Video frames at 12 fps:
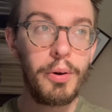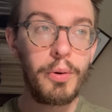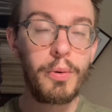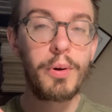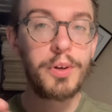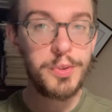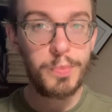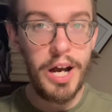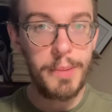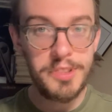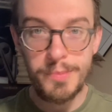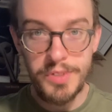or
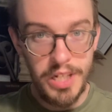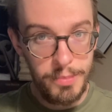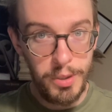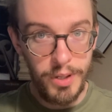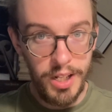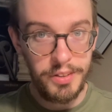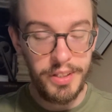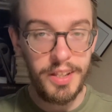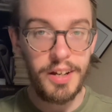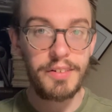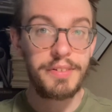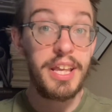swab some JB Weld in
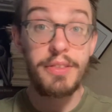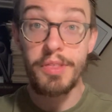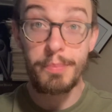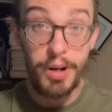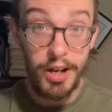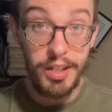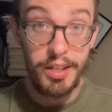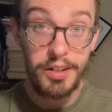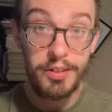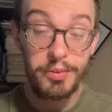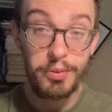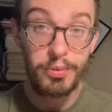there, either the putty
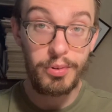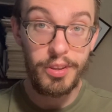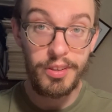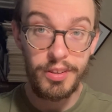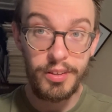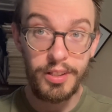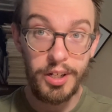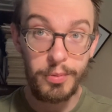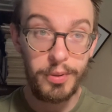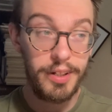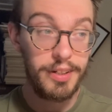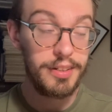or the
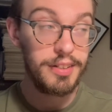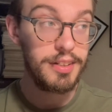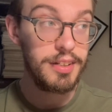liquid,